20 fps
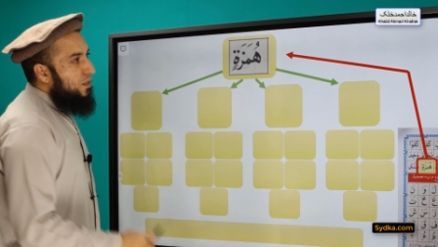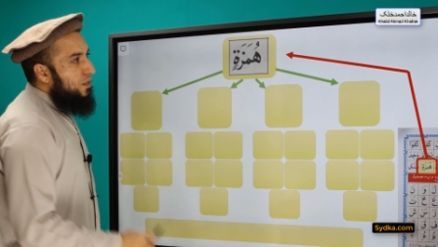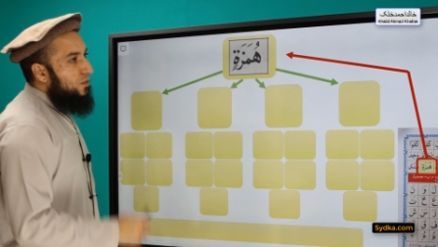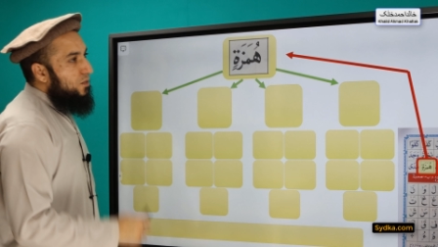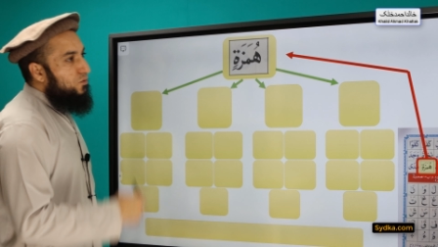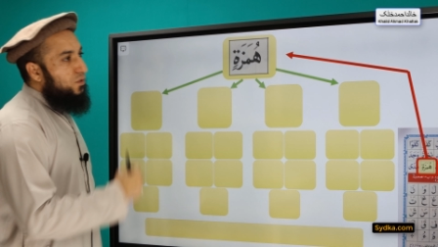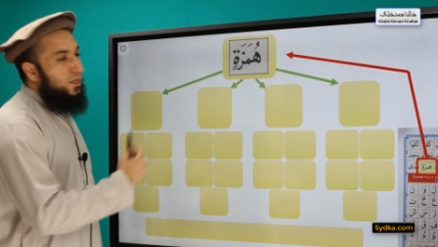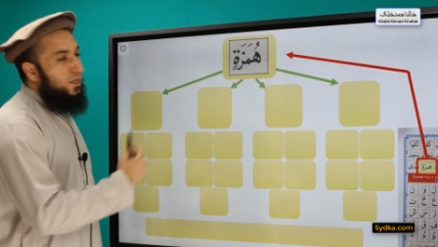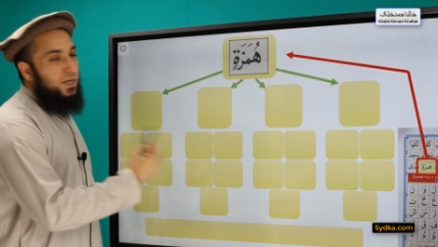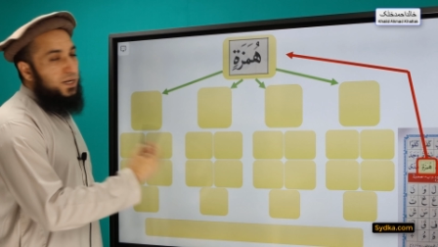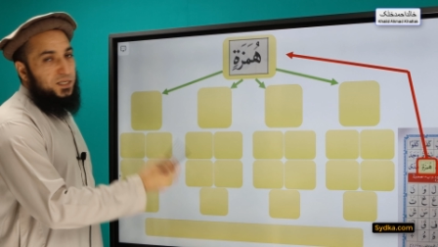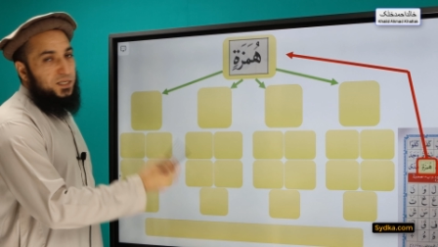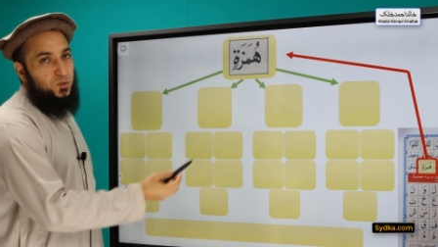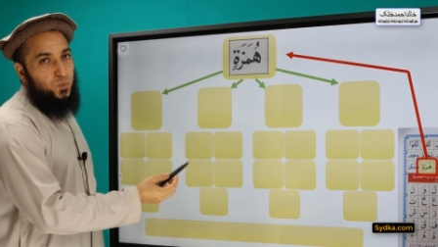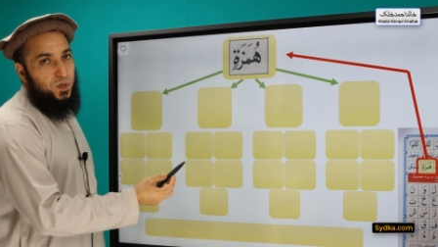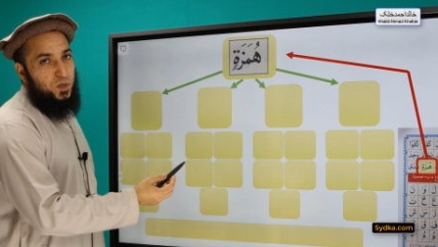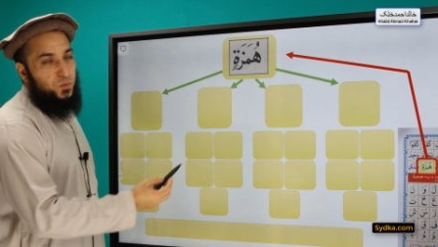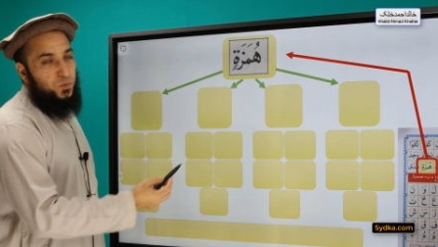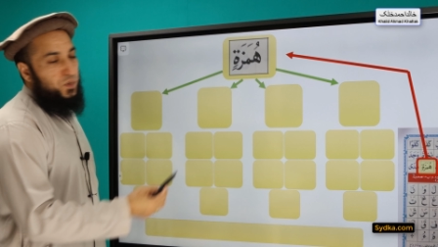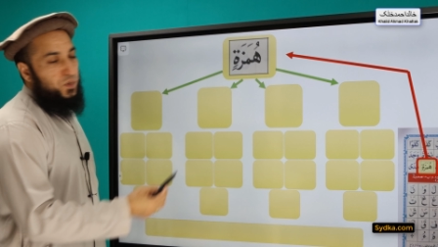so the next
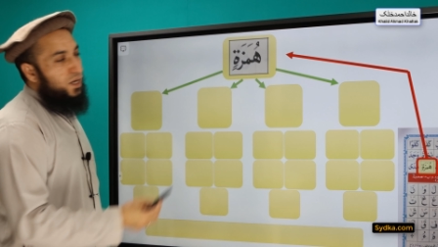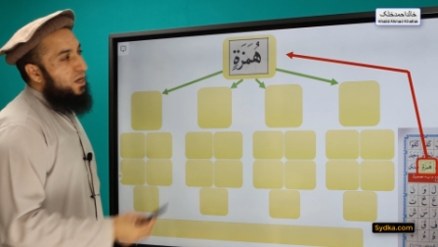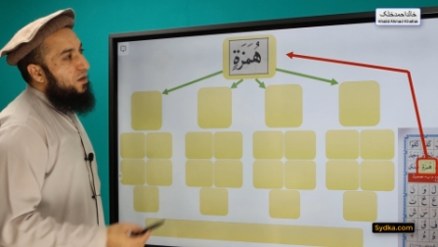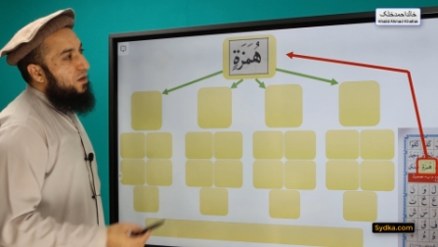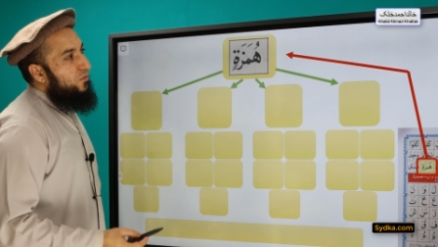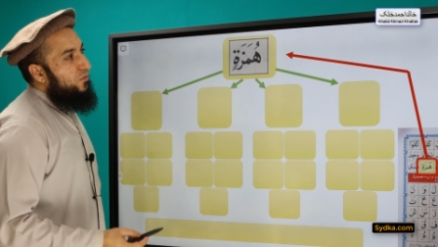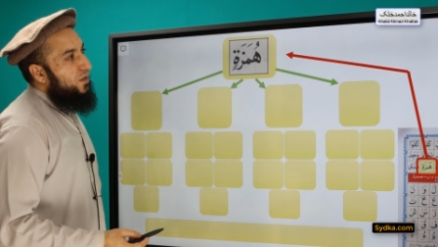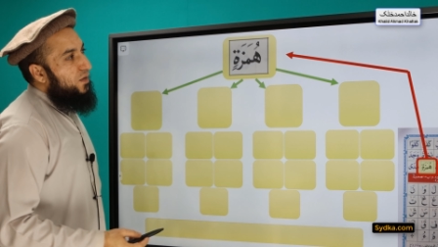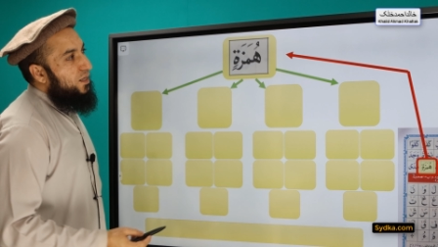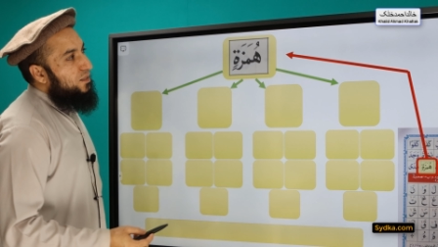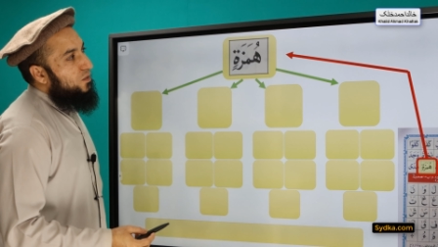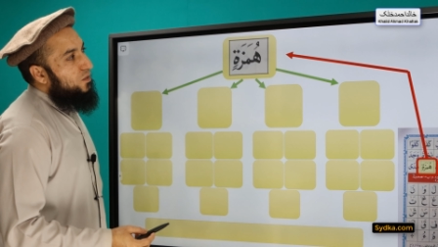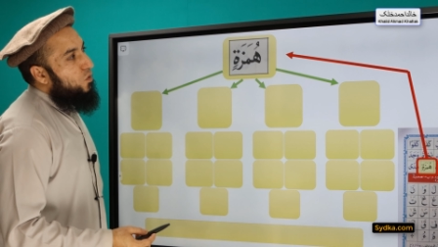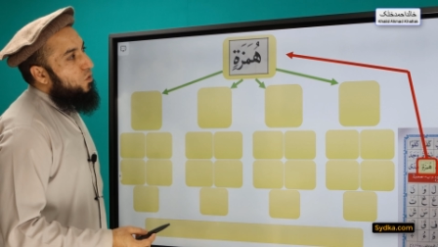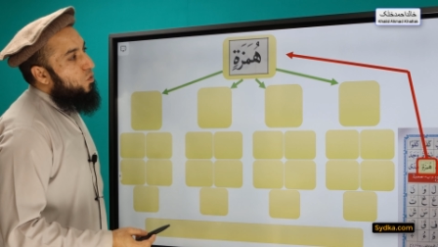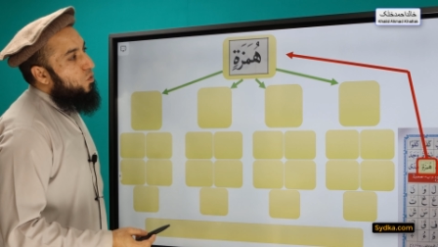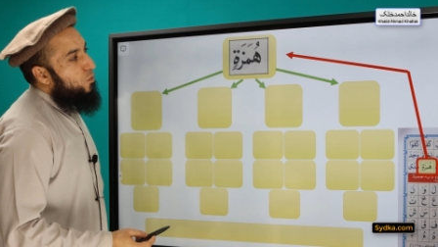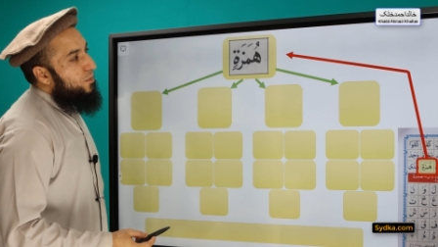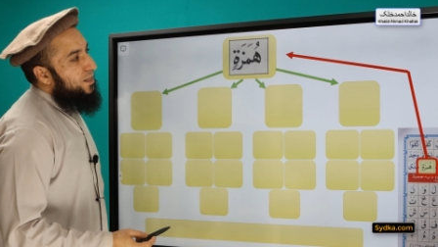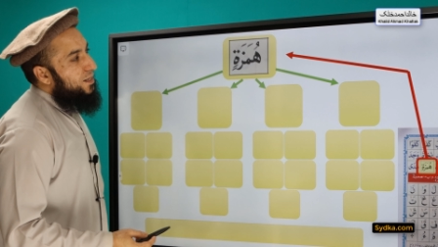word we have is
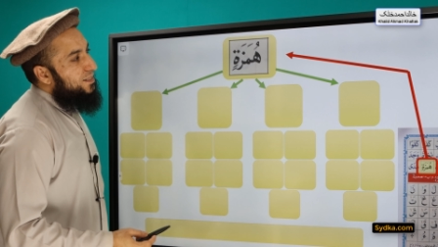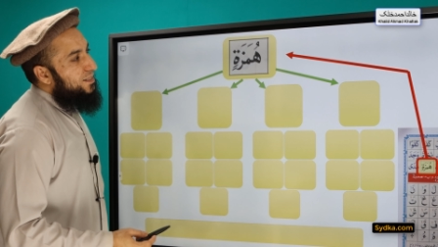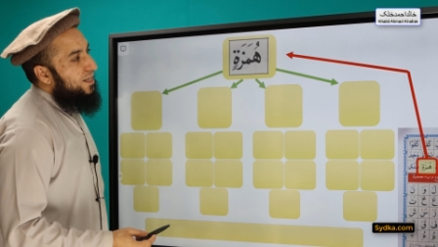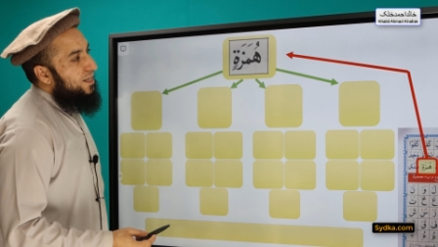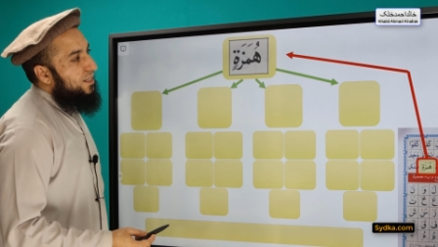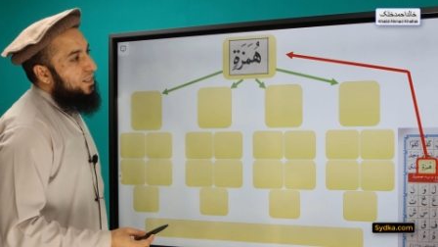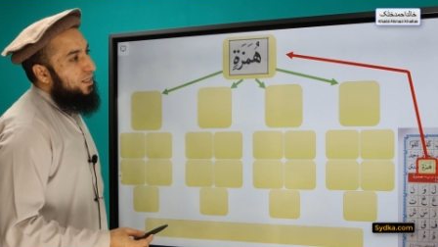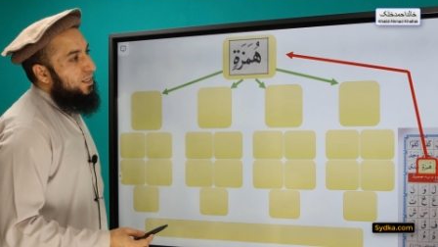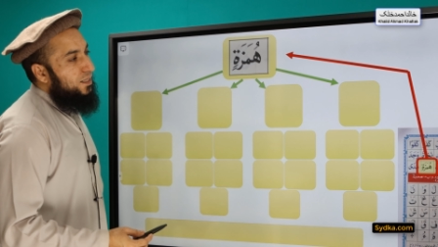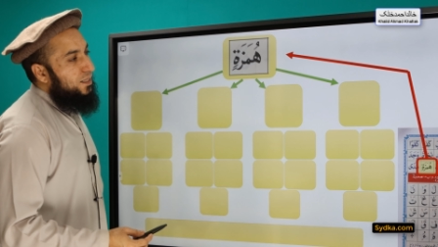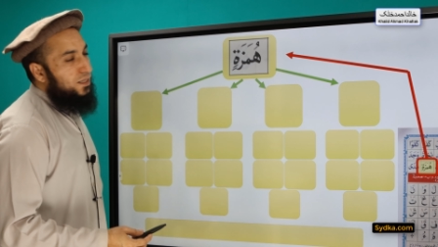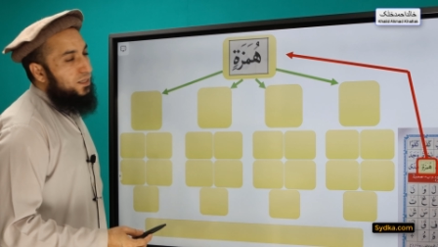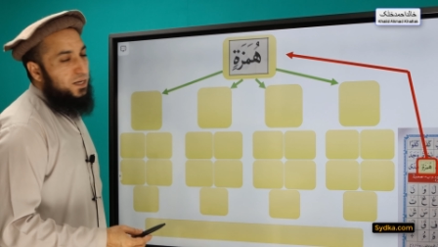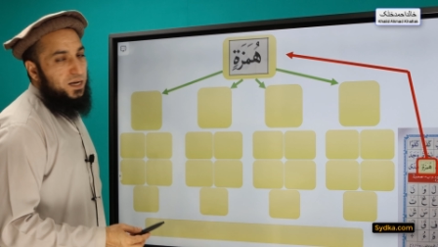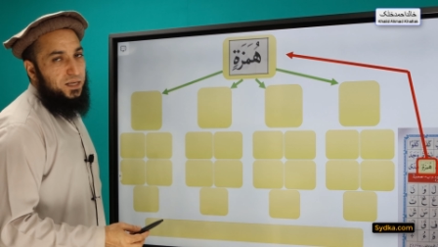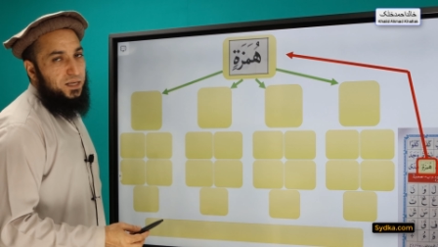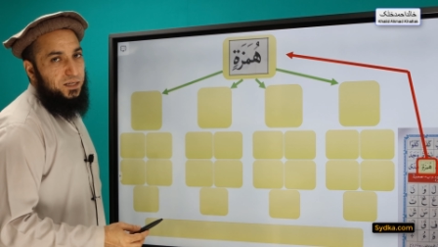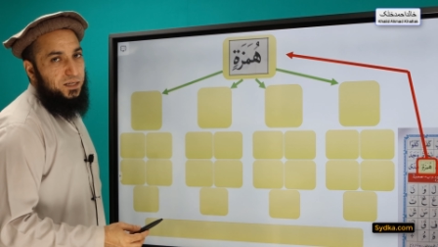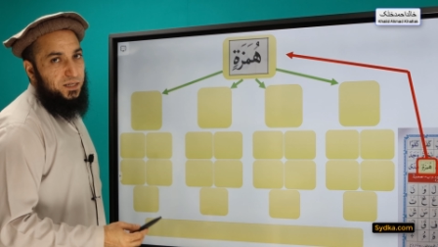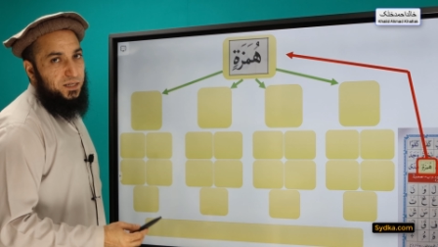humazatin
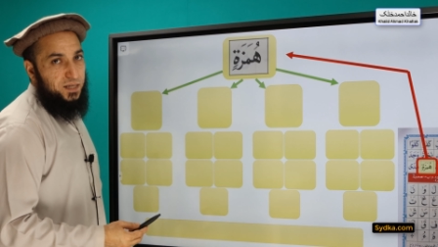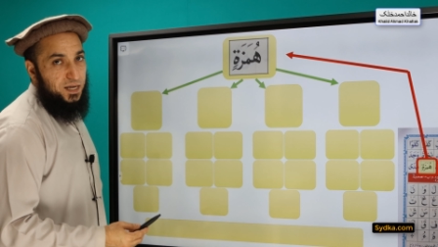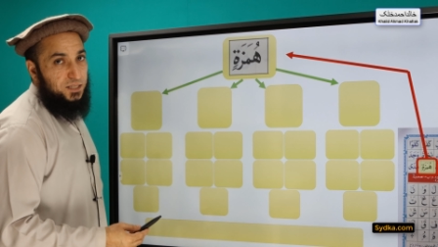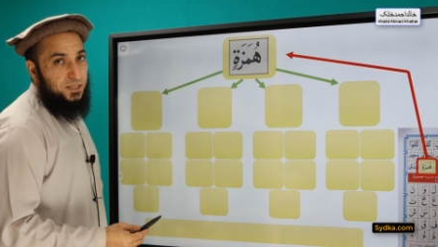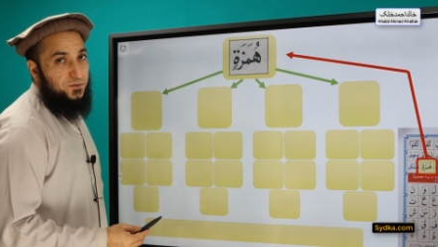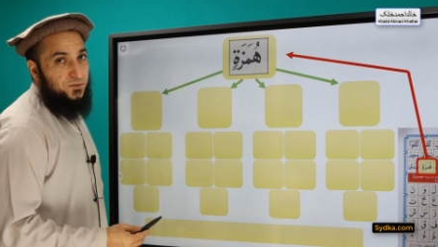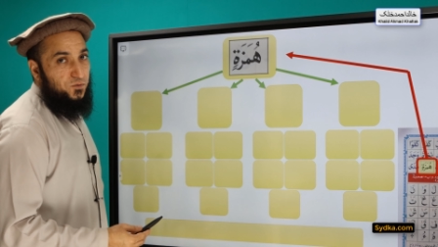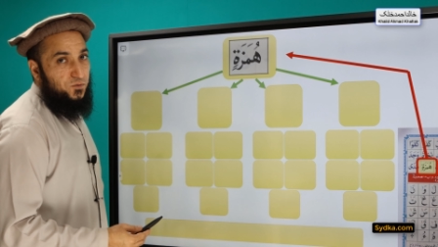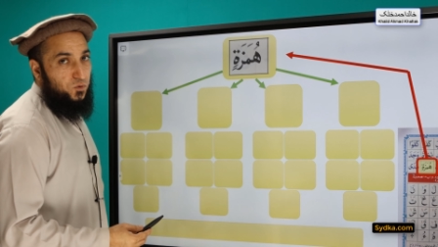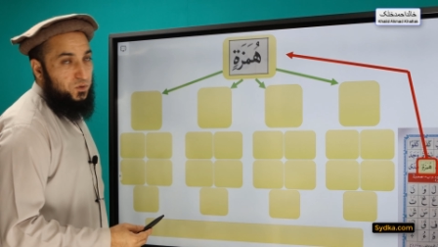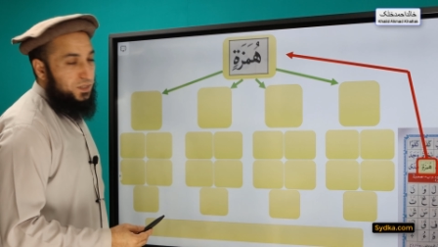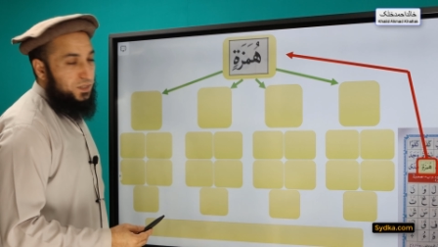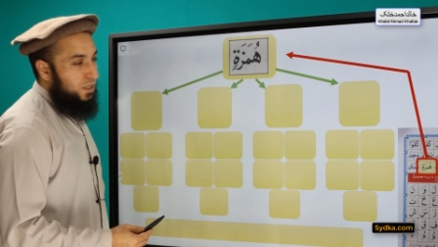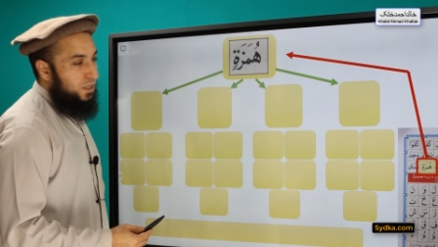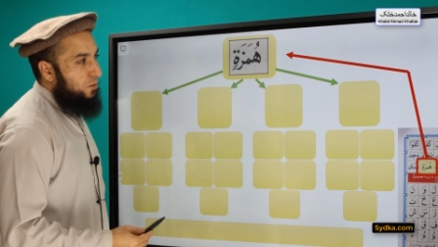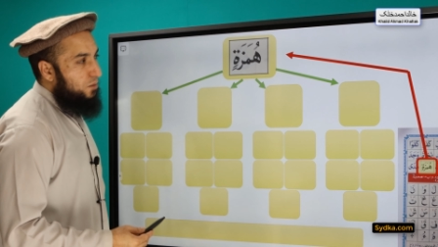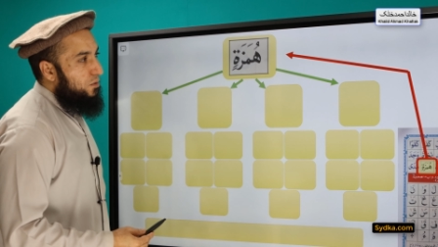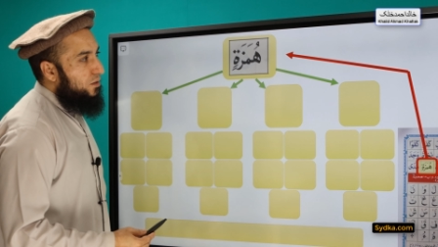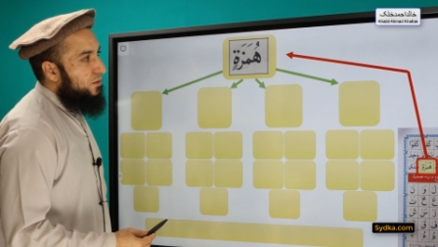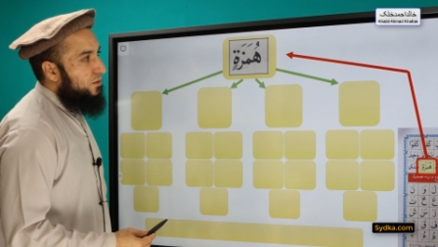and it has four
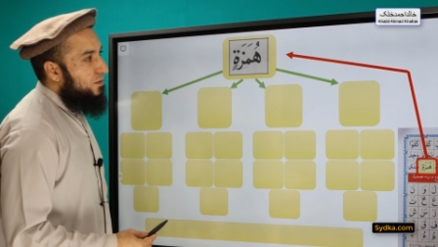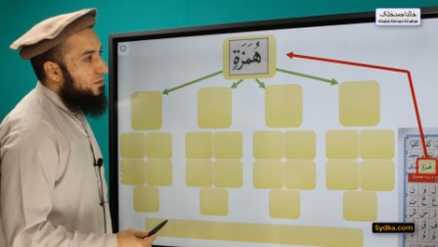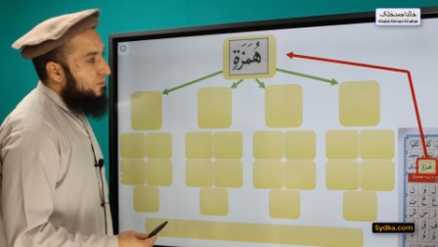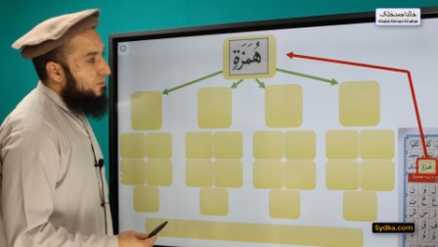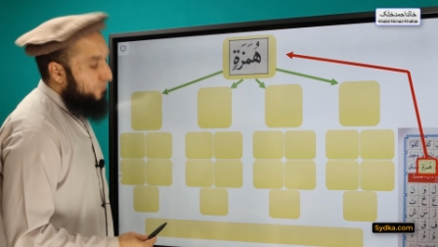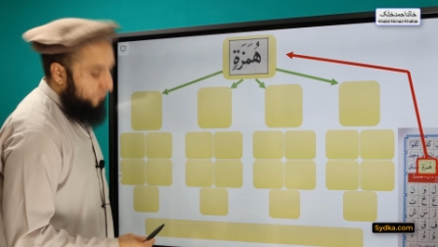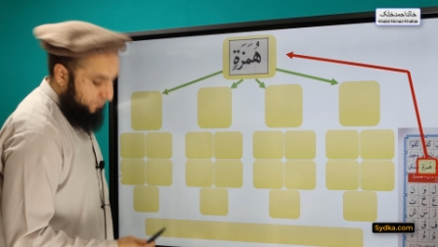syllables